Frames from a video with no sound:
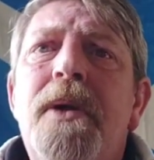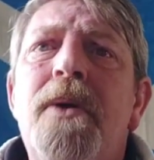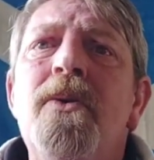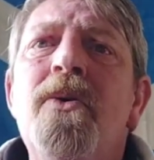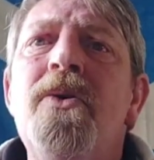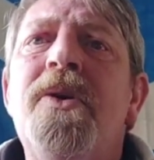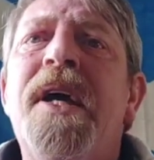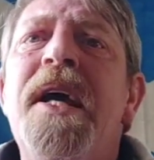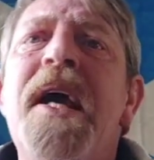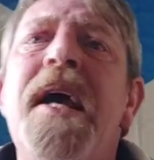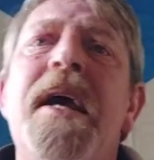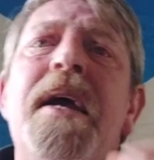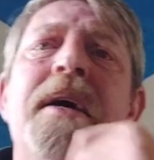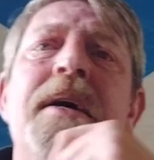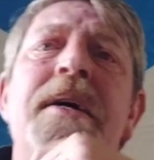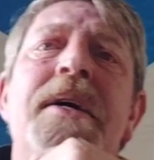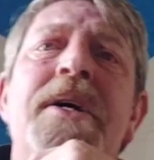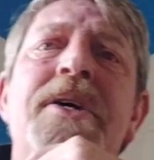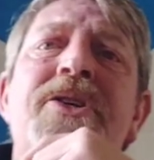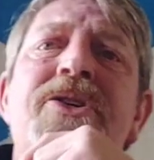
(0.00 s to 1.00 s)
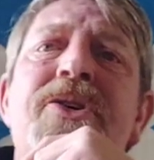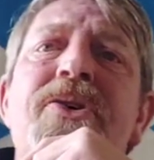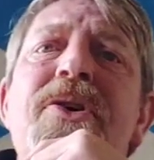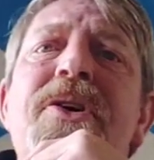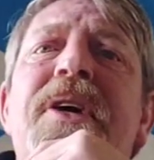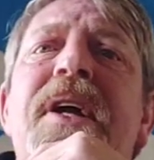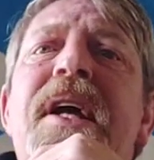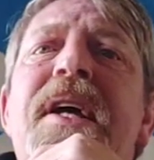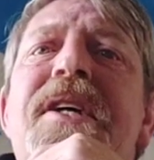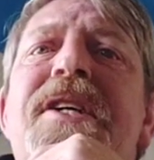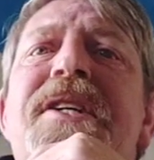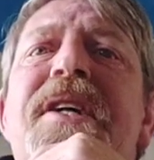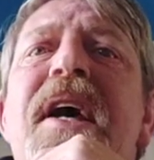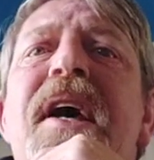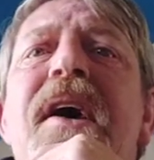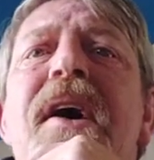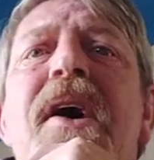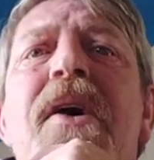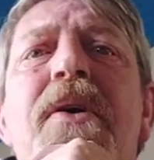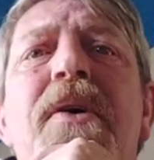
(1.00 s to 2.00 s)
Okay. Sue Gray
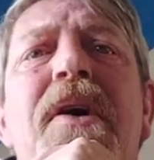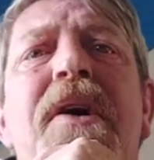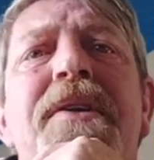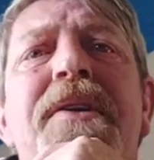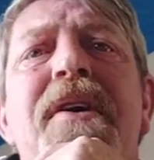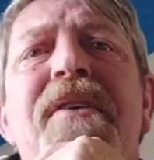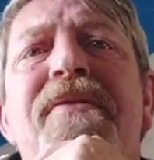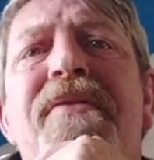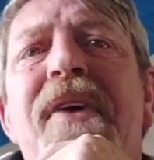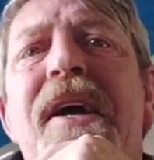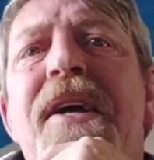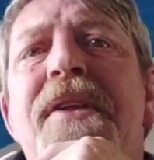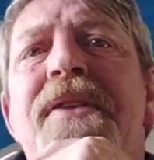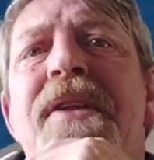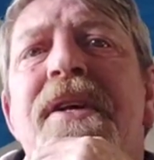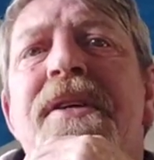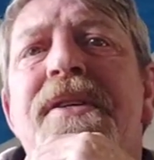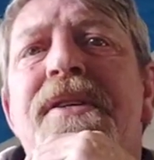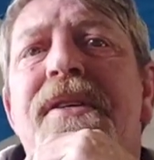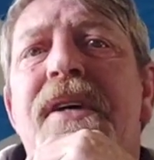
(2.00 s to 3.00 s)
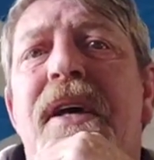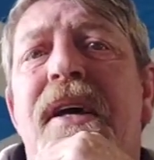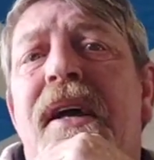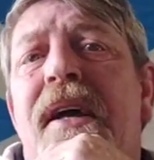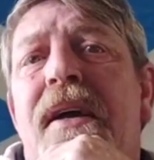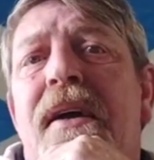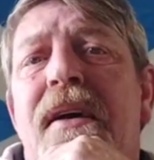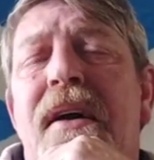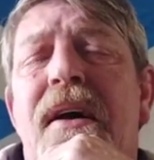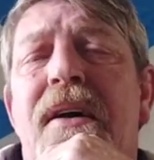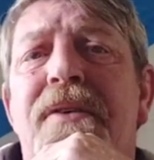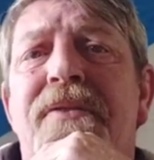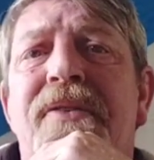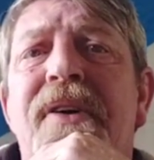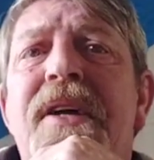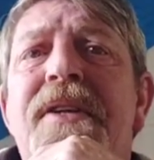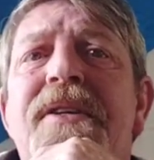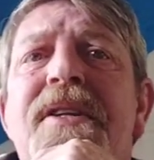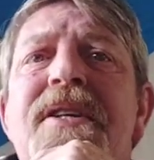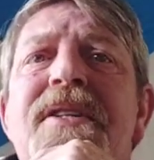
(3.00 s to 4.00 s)
set out on her findings
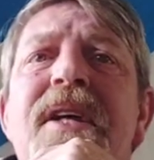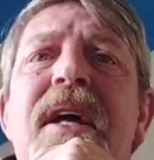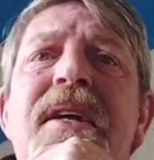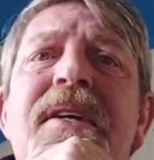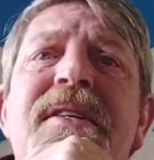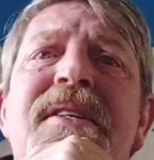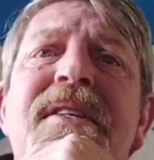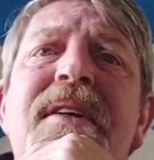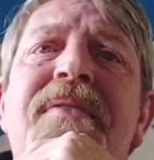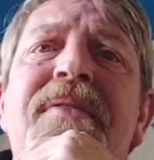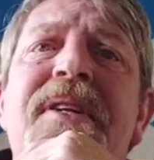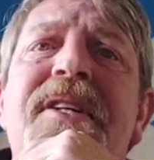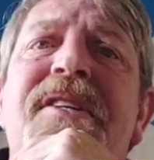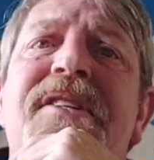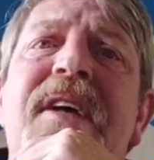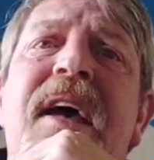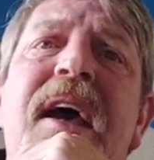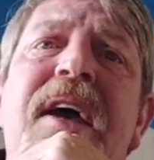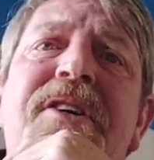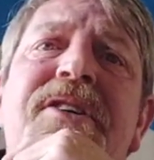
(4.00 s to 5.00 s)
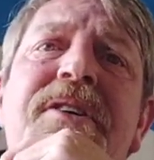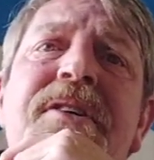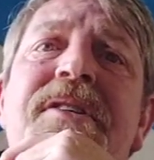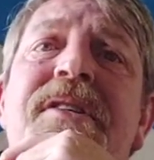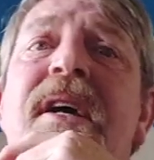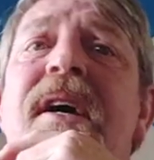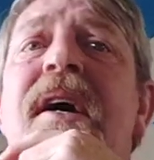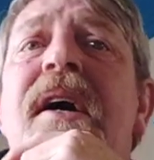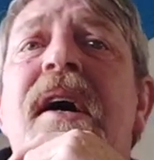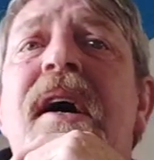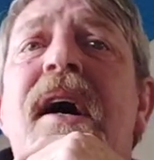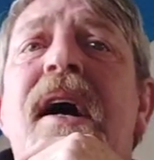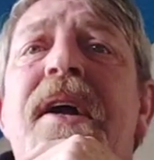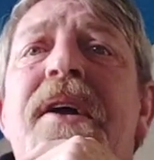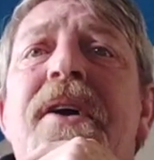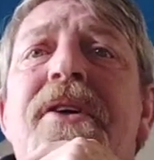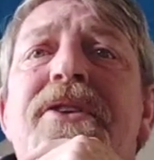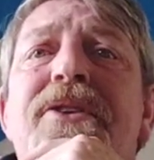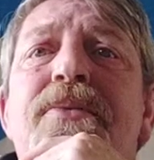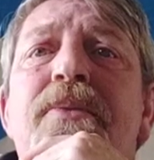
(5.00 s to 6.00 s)
in seven sections and
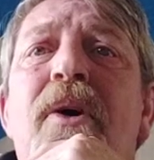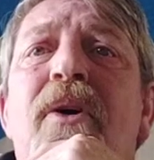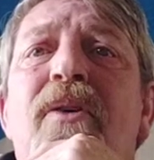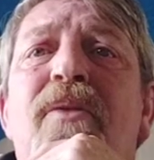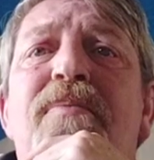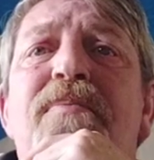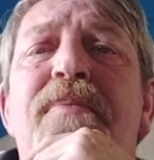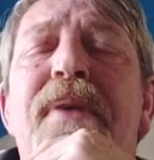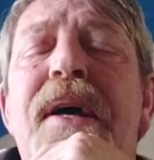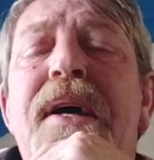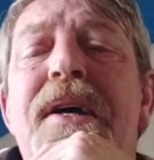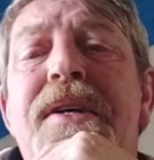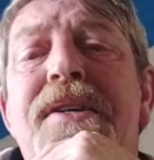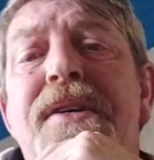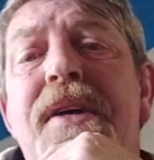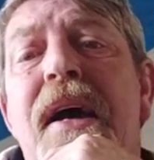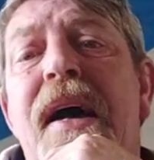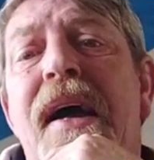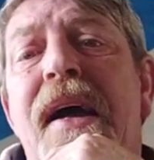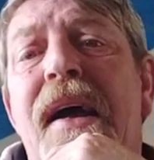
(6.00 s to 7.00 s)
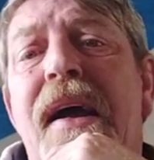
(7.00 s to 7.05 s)
her 12-page